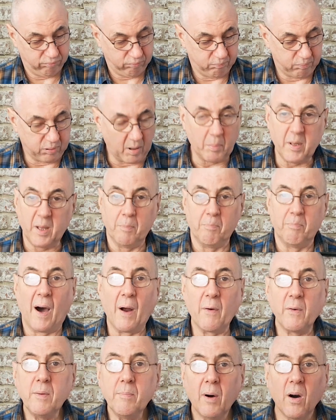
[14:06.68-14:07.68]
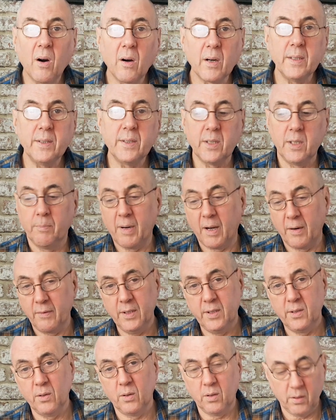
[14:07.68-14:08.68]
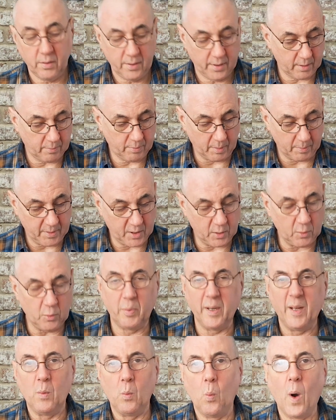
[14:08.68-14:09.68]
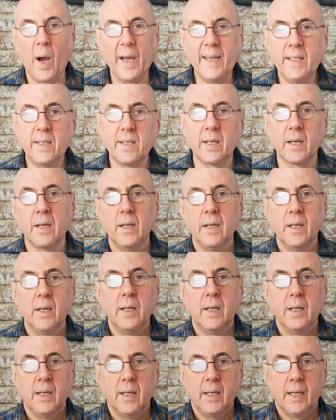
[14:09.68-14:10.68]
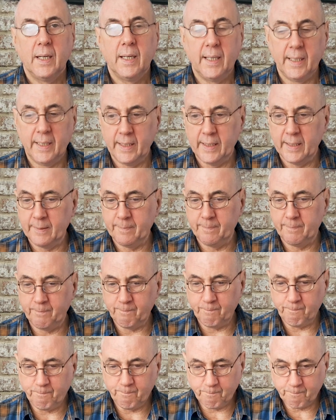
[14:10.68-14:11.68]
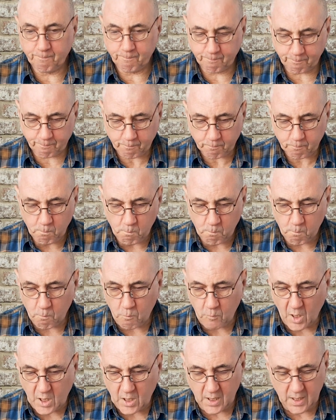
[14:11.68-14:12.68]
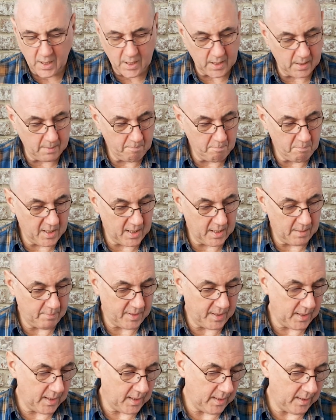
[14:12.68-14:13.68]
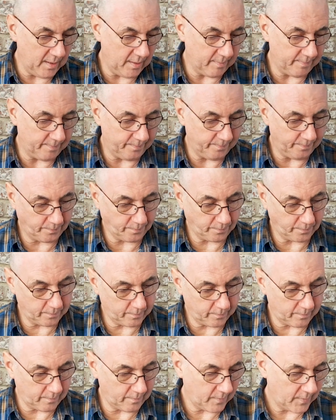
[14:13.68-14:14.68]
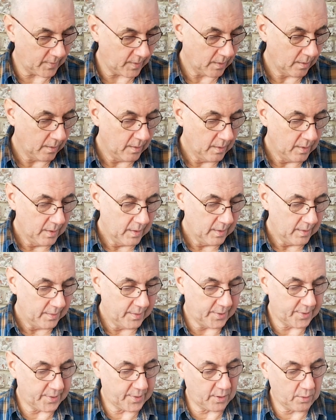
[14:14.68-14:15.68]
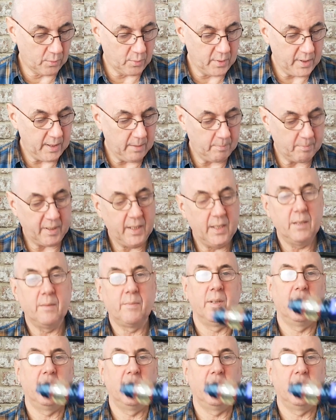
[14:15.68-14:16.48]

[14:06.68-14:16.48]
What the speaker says: probably the battery markings and the battery door. They could probably do being white, and maybe the screen being